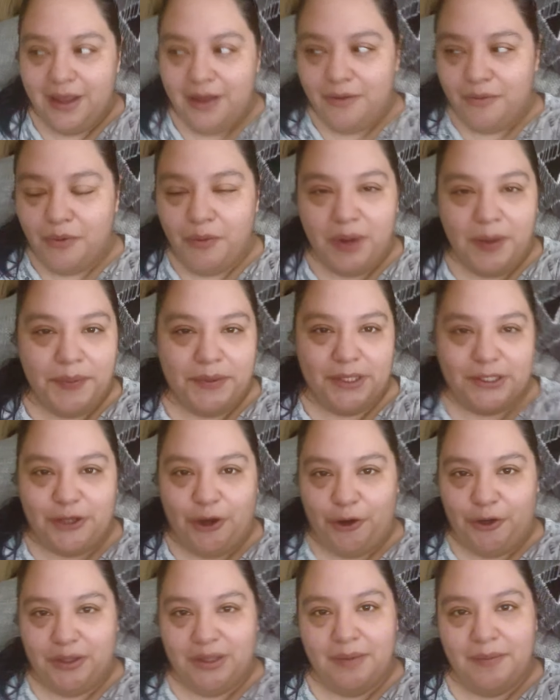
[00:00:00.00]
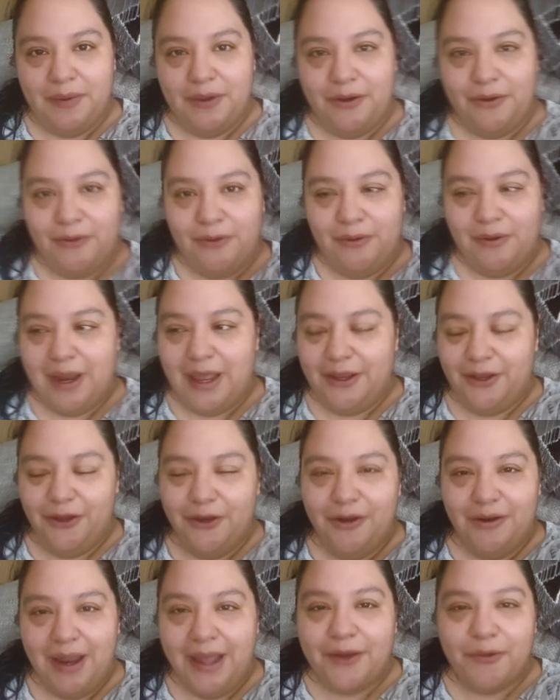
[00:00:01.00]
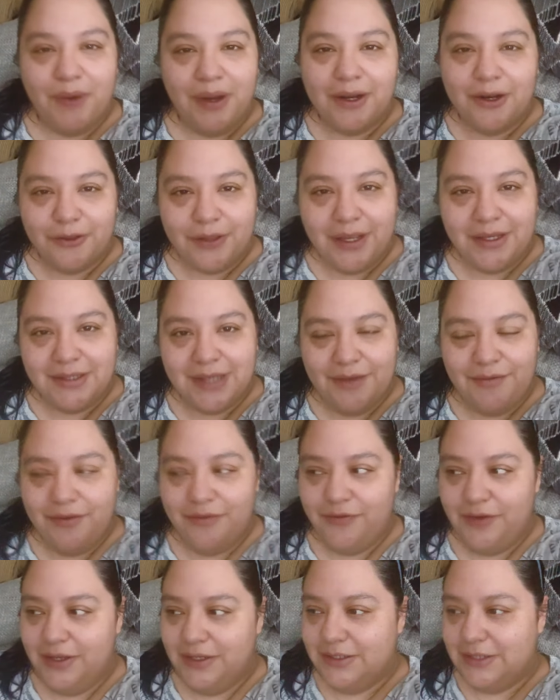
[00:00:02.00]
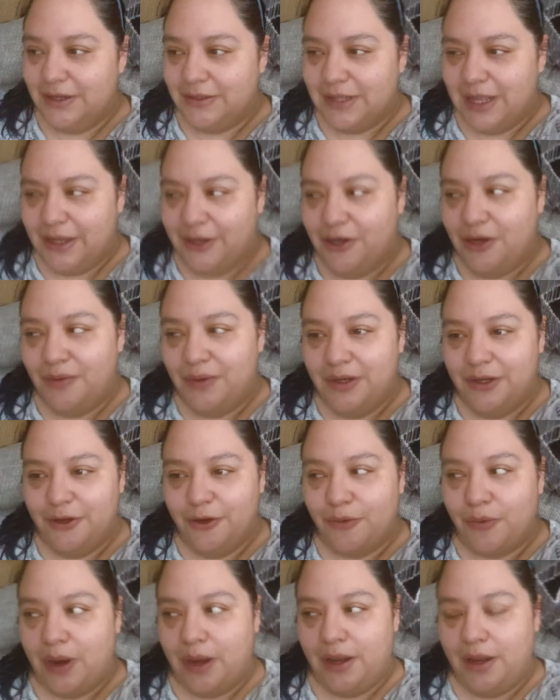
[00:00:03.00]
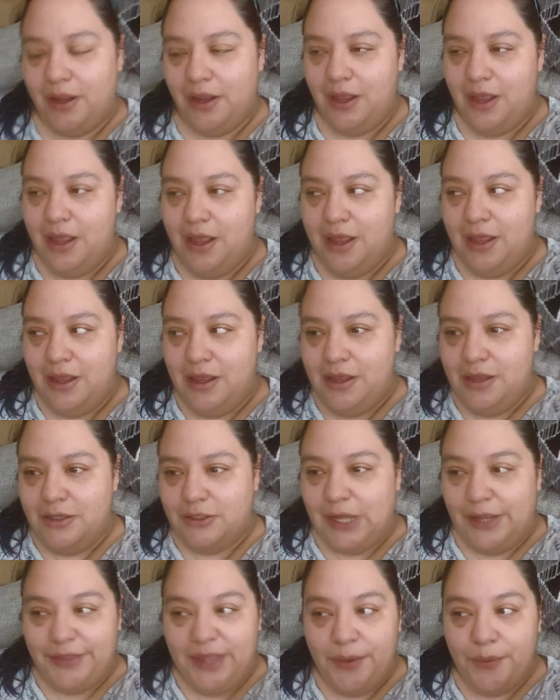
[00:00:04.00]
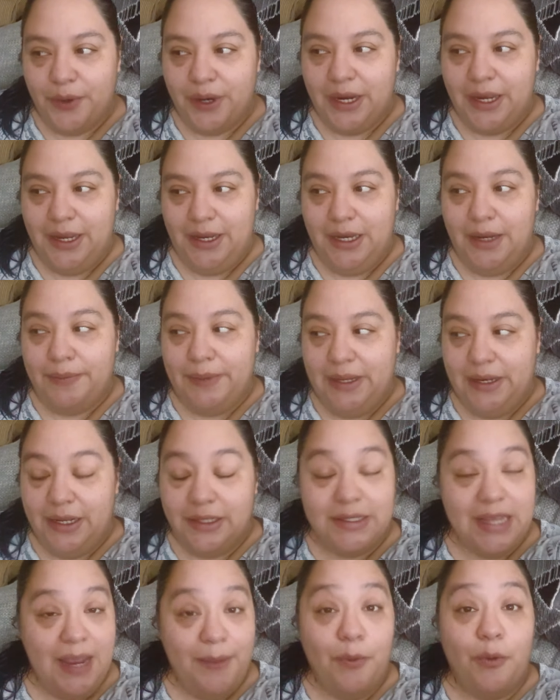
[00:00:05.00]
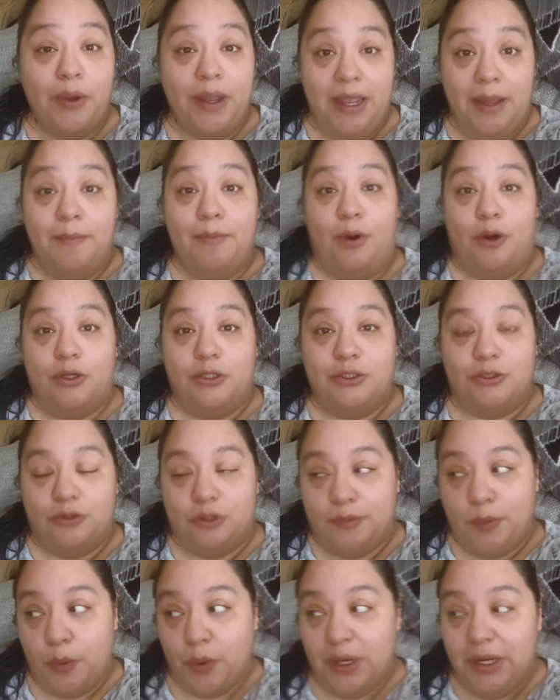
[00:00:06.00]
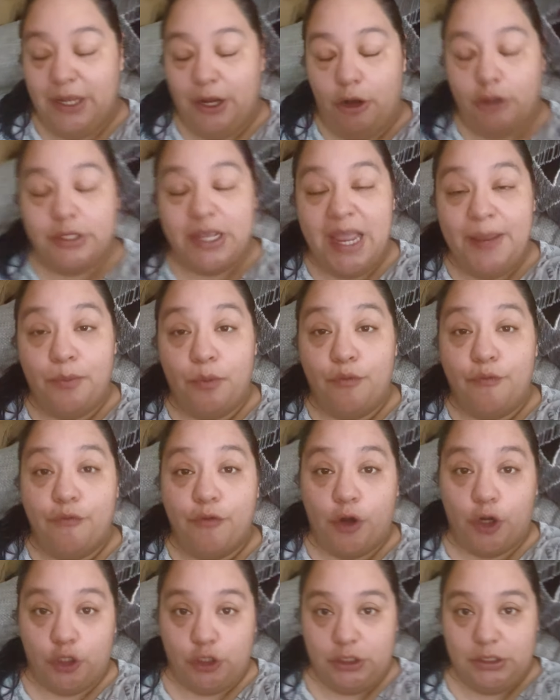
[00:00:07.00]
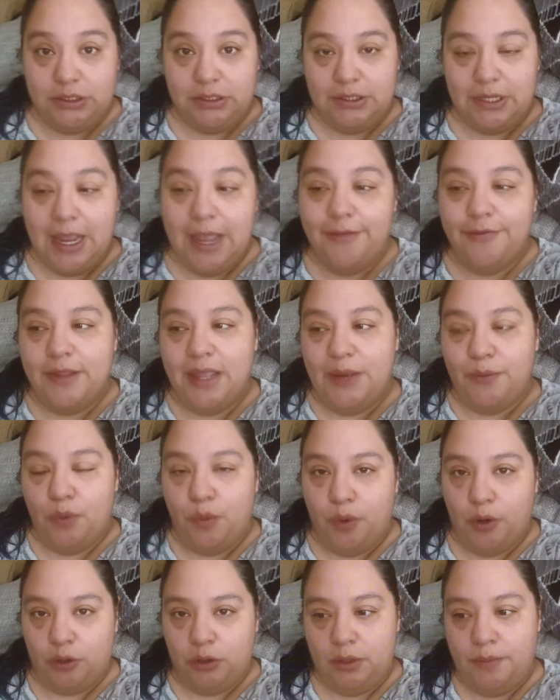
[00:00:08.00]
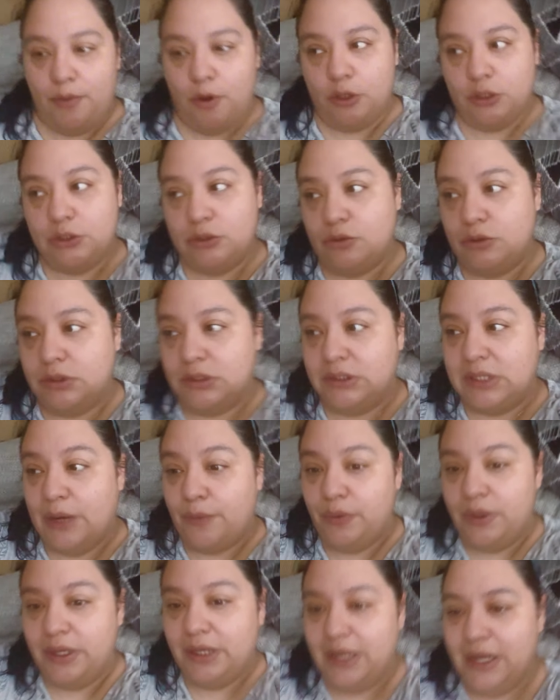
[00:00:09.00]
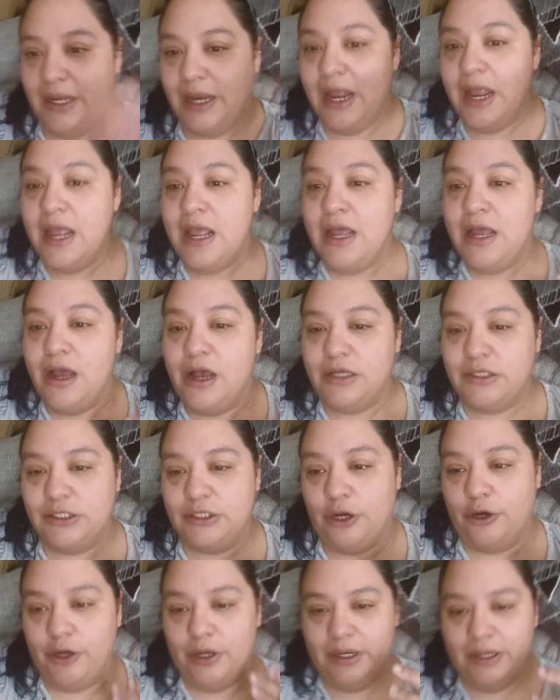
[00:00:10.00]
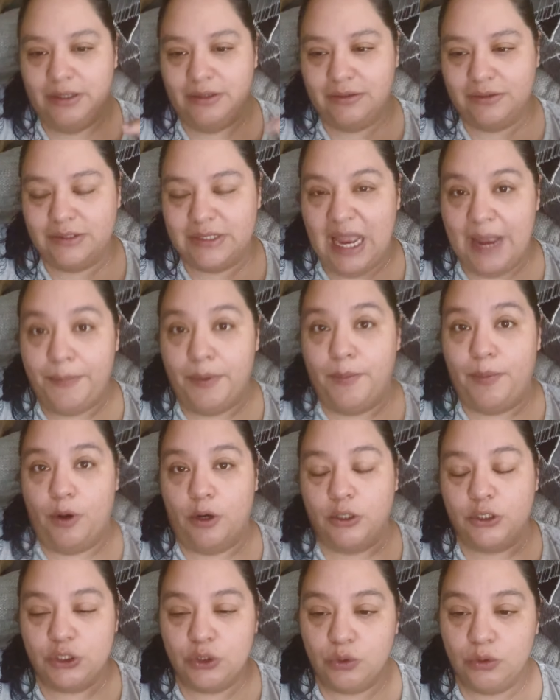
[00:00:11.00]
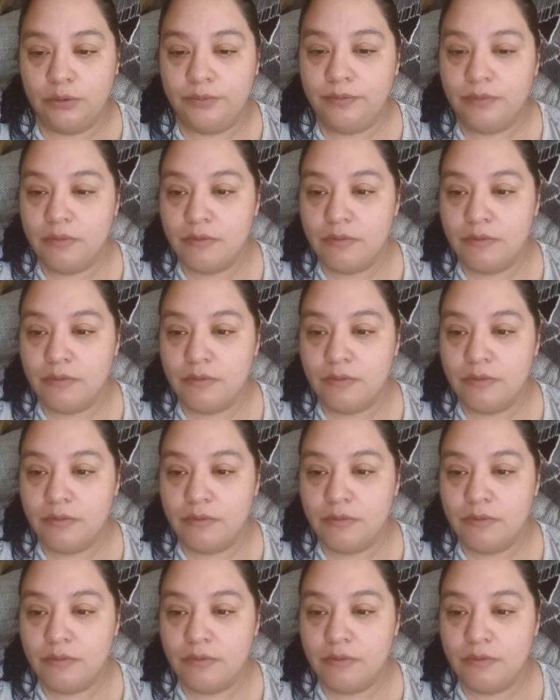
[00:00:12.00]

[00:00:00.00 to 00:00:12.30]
we want to put the turkey in the middle, like, you know, like regular Thanksgiving feast. I was like, you know what, you're right. So I think we're gonna end up getting a table and bar stools, but we're gonna get our table first and then we'll work on the bar stools, because I want to get a certain type of bar stool.